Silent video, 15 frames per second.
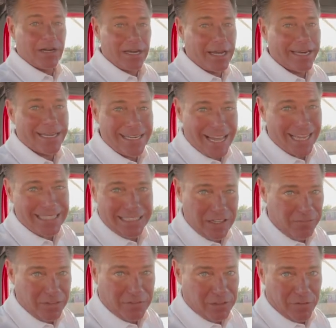not, in
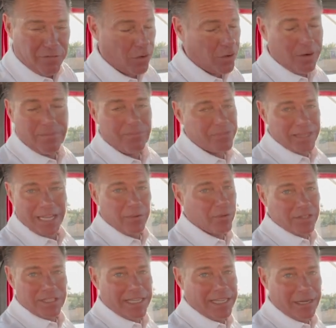1954, they
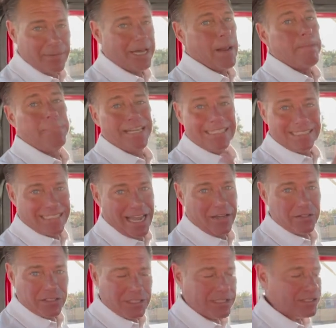weren't thinking about a big sound
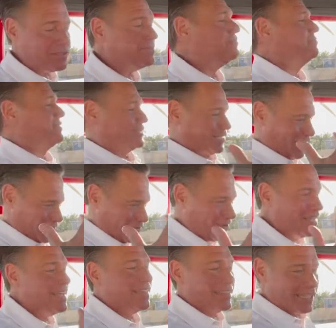system. So
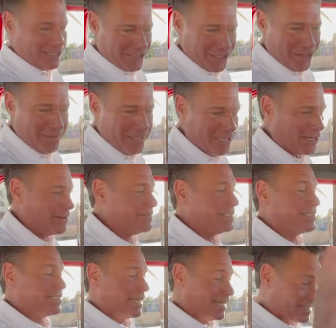this gentleman comes and
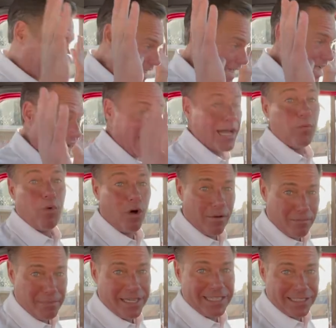says, I
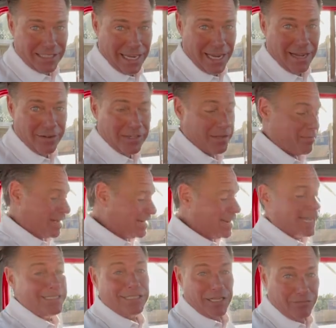want big sound in my
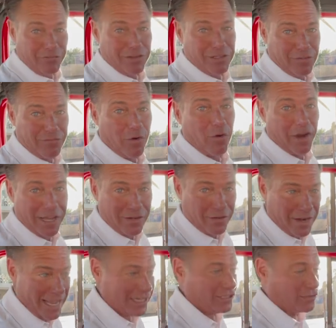1954
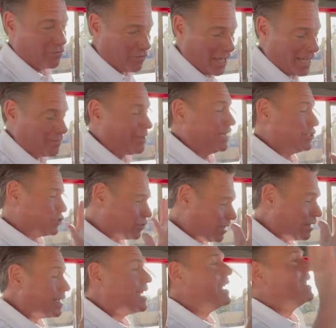international flatbed truck.
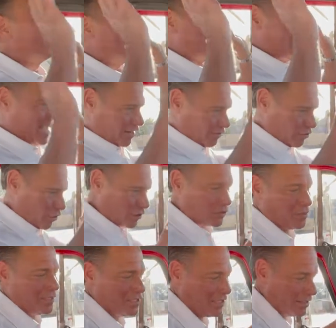And of course,
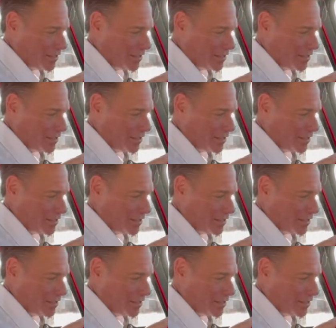we took